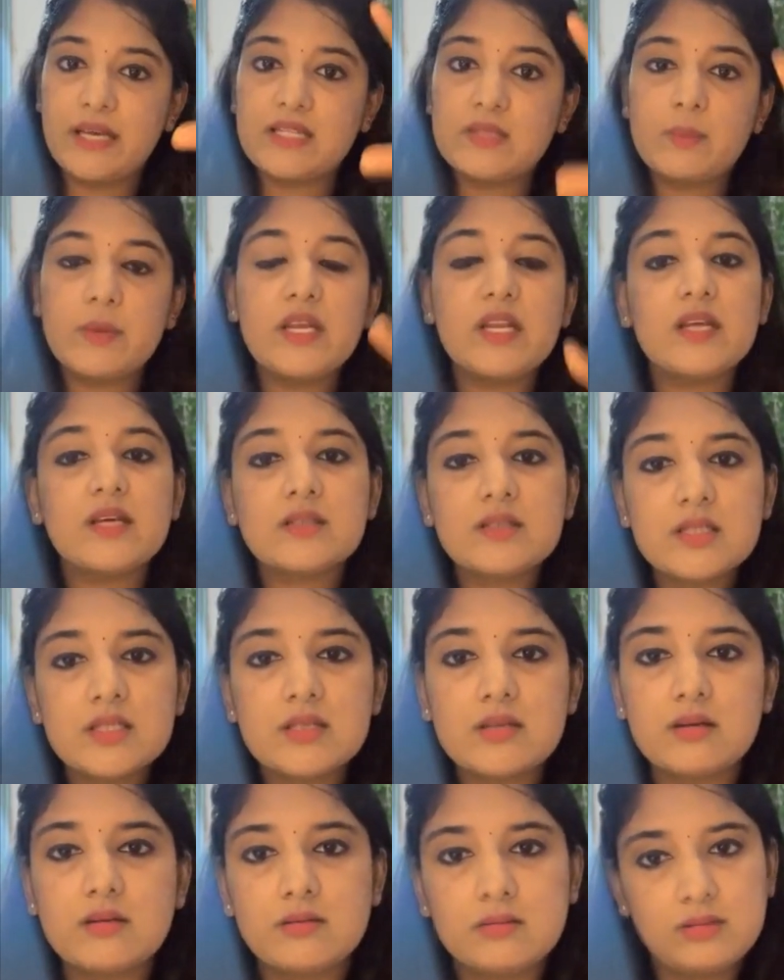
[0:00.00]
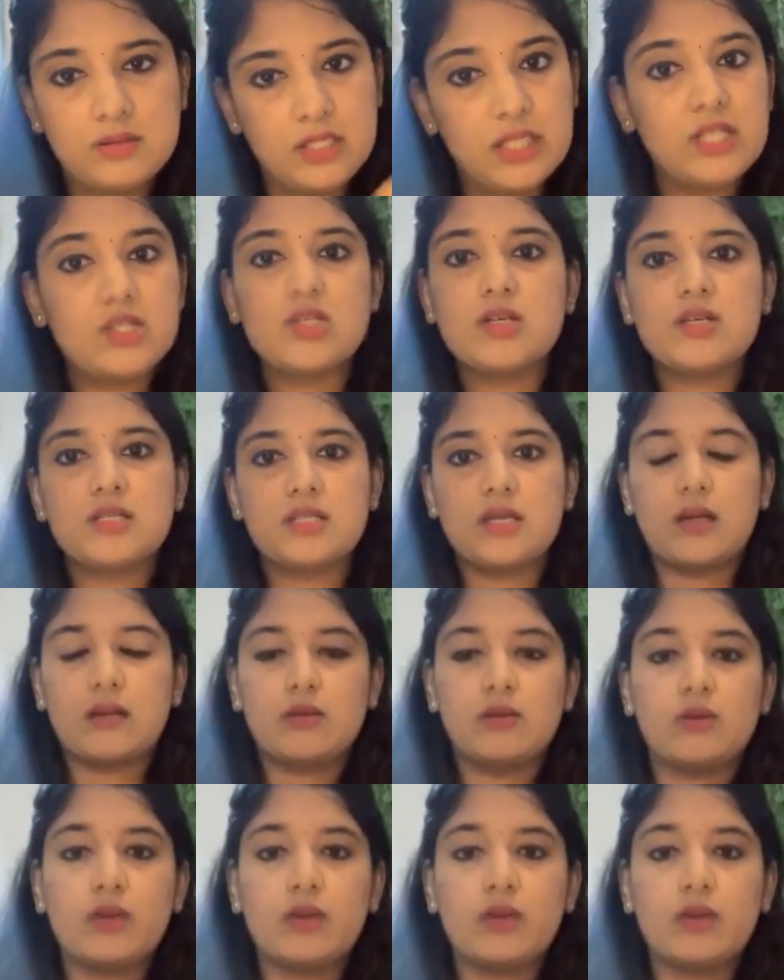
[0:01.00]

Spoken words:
experienced teachers are.